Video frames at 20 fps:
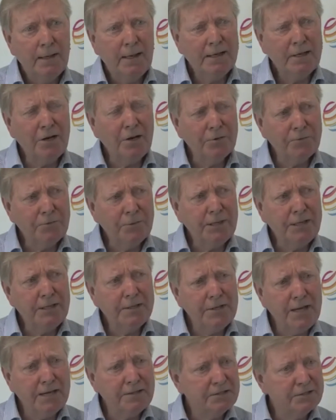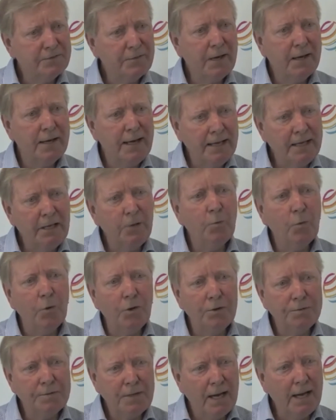I can't really identify any
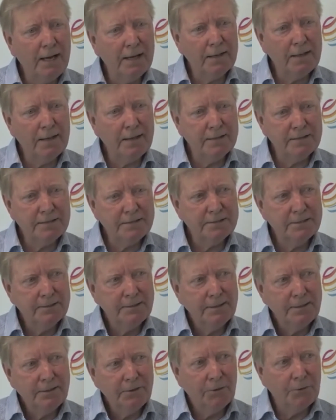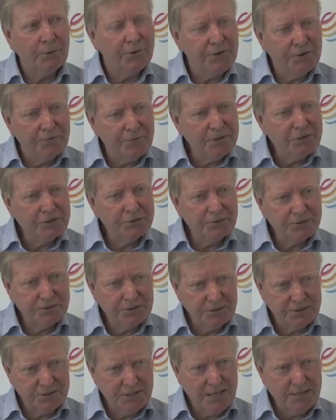one highlight or individual
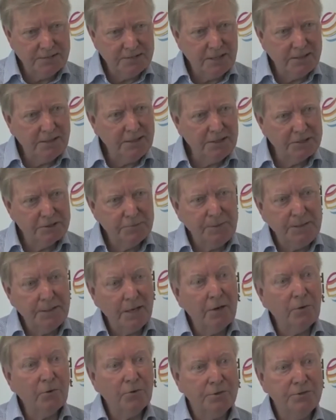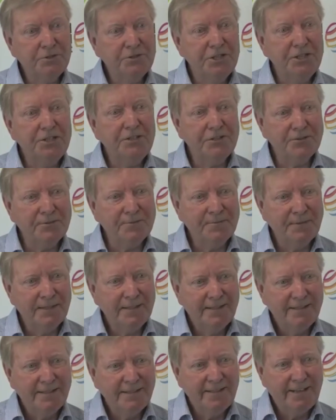success. I think it's been a whole continuum
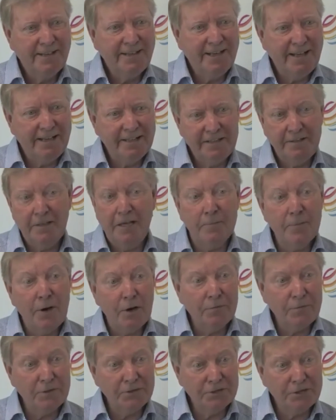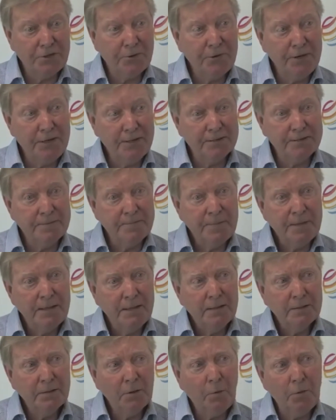and a marvelous career.
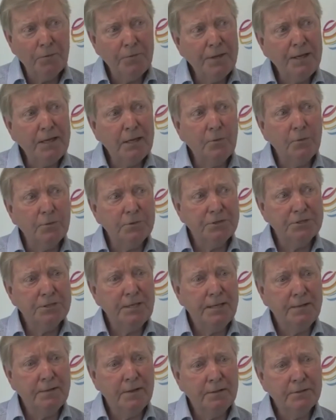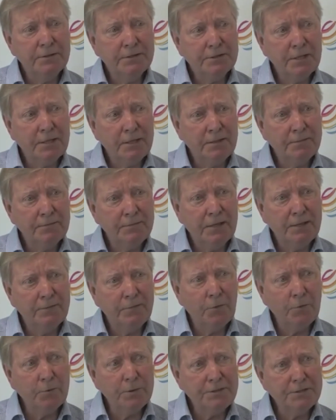The one thing I would say, though, is that I've
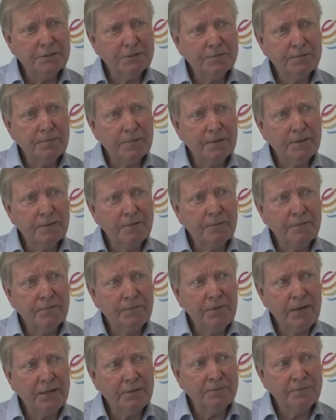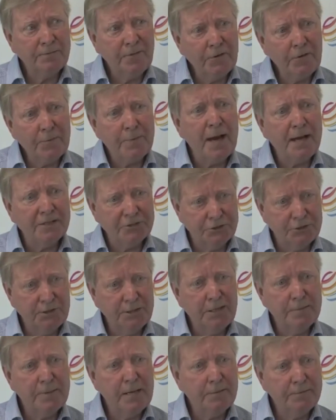always felt very
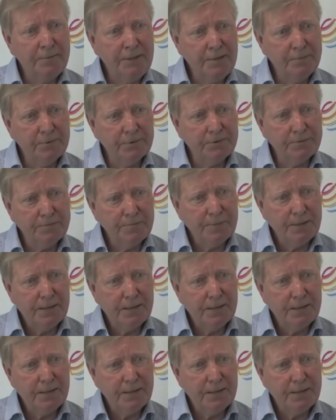passionately about people,